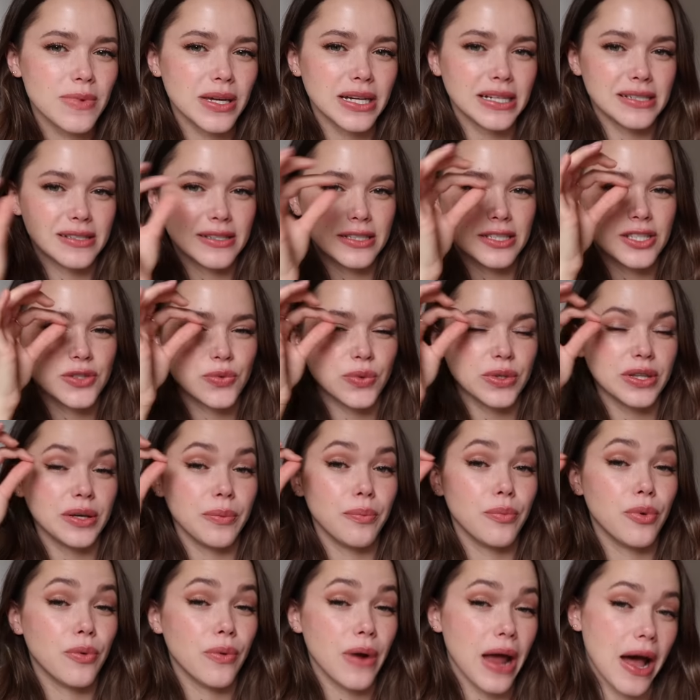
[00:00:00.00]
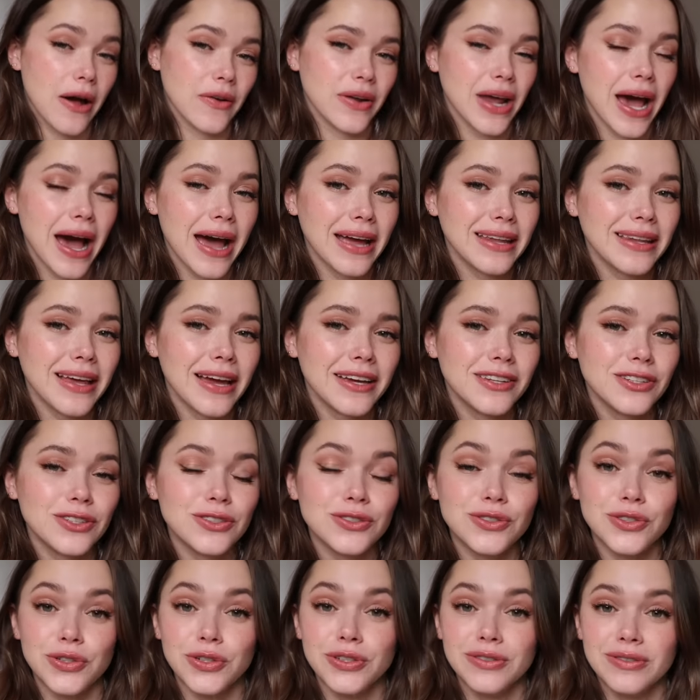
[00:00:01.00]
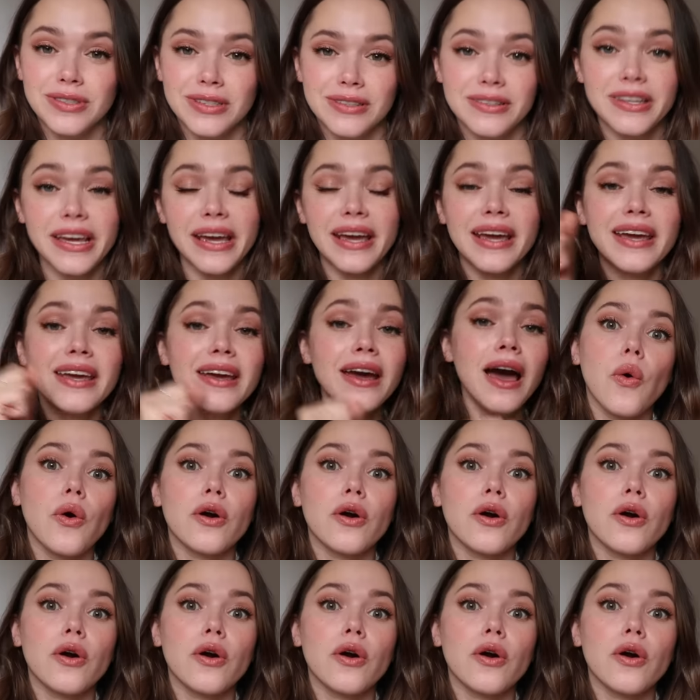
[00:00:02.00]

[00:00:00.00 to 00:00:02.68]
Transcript: because it's with a brown eyeliner during the day,